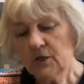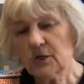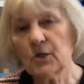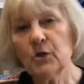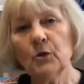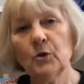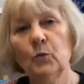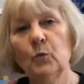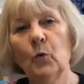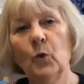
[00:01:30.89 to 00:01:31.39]

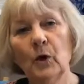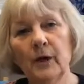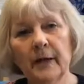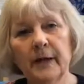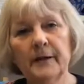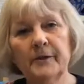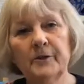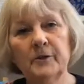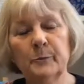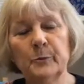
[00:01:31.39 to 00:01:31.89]
So what
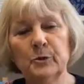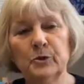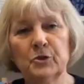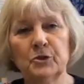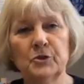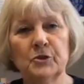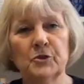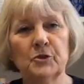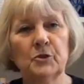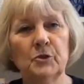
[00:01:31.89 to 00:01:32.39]
kind of
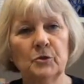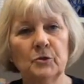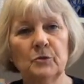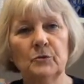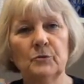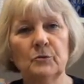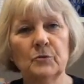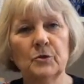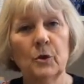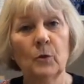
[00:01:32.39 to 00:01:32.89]
brushes to
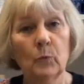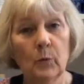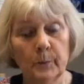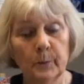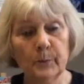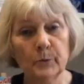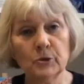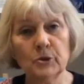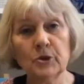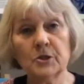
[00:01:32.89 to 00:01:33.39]
use?
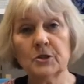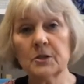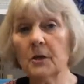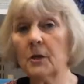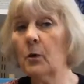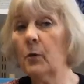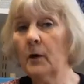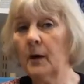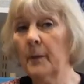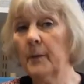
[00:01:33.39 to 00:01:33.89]
Well, brushes
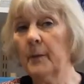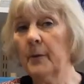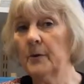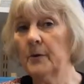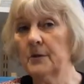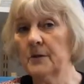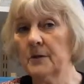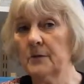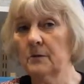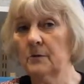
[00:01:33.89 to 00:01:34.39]
are quite
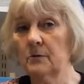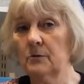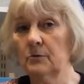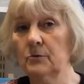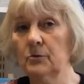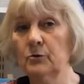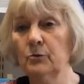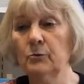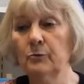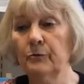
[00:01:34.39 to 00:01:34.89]

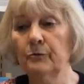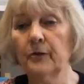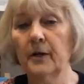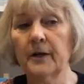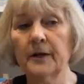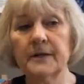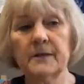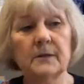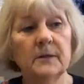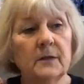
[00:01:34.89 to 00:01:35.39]
personal. You'll
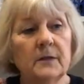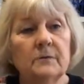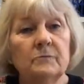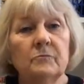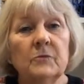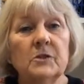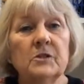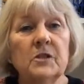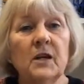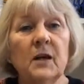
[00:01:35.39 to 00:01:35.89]
find
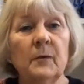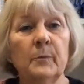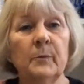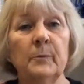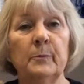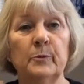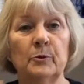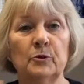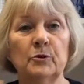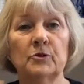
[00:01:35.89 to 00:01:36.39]
a, a, type
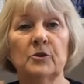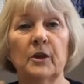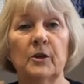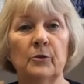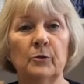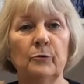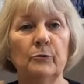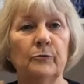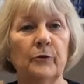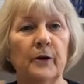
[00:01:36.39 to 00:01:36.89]
of brush
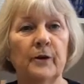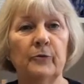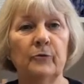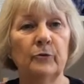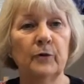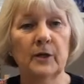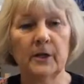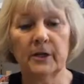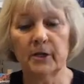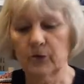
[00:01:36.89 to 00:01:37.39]
that you find
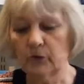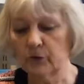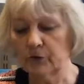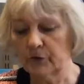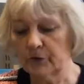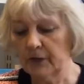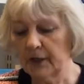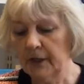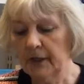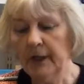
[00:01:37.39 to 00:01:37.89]
really
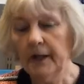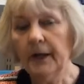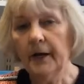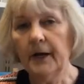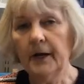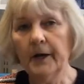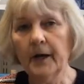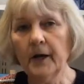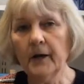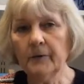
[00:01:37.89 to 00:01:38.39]
good.
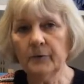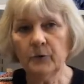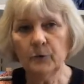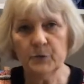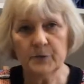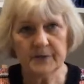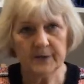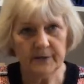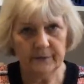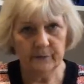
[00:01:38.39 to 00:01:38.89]
And I've
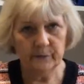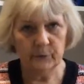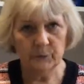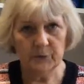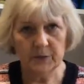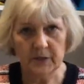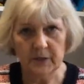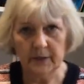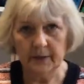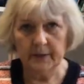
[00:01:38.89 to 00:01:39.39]
used
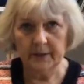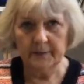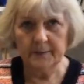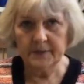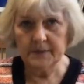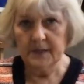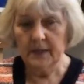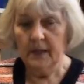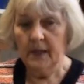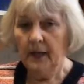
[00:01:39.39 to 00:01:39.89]
several
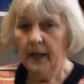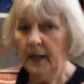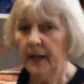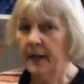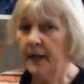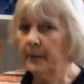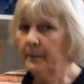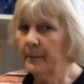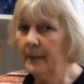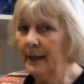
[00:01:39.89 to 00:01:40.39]
types.
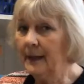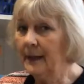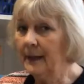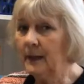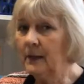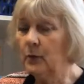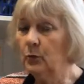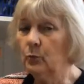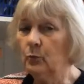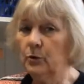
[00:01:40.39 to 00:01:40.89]
And I
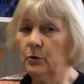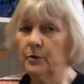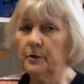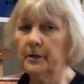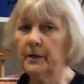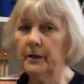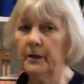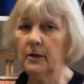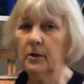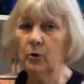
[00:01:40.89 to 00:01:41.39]
mainly
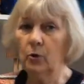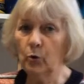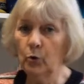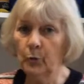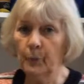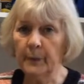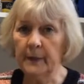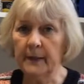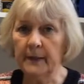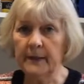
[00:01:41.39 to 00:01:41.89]
work in
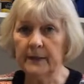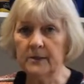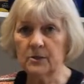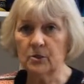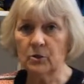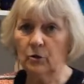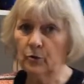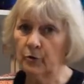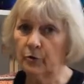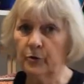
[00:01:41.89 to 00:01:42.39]
oil
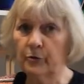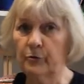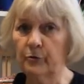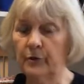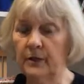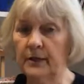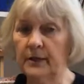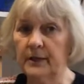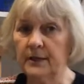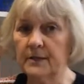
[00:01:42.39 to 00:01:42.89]
paints or
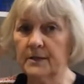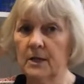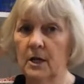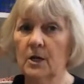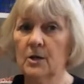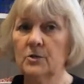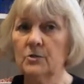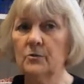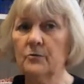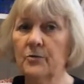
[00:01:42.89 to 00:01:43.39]
acrylics.
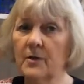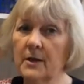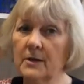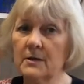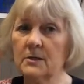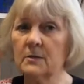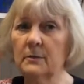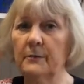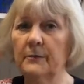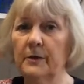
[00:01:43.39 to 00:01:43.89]
So
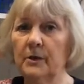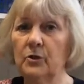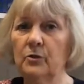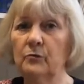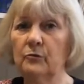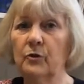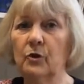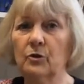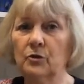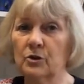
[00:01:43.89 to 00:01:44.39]
that's something
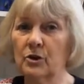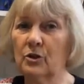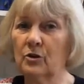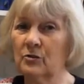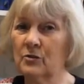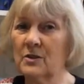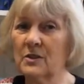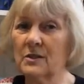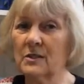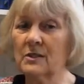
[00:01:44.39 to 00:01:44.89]
you've got to
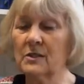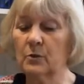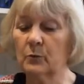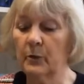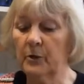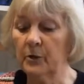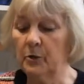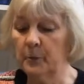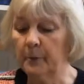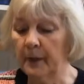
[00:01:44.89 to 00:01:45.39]
consider
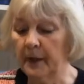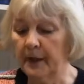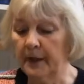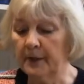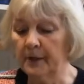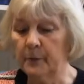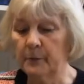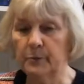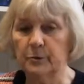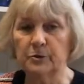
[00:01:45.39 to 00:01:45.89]
when you're
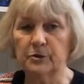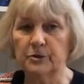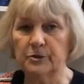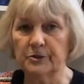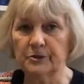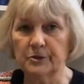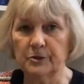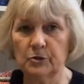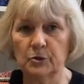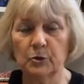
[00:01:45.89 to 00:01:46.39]
buying your
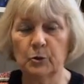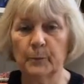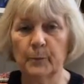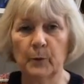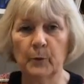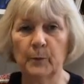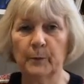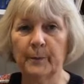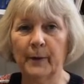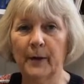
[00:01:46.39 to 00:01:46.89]
brushes. No
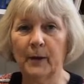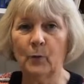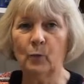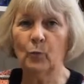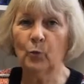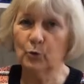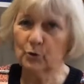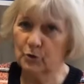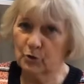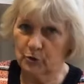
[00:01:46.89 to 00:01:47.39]
point buying
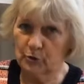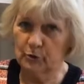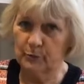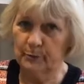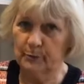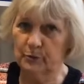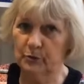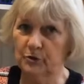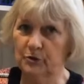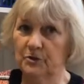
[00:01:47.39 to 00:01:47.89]

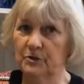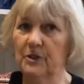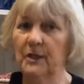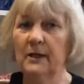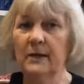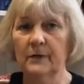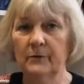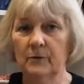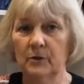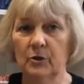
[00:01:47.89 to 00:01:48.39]
watercolour brushes
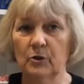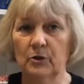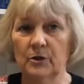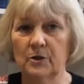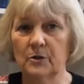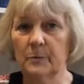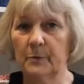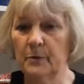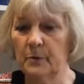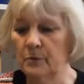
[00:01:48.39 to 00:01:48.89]
if you're
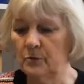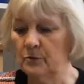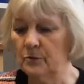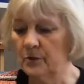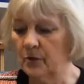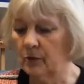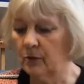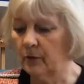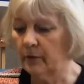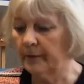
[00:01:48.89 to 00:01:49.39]
going to be
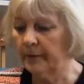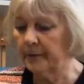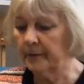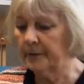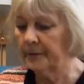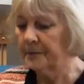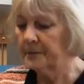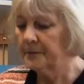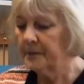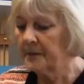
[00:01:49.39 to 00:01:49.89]
use oil.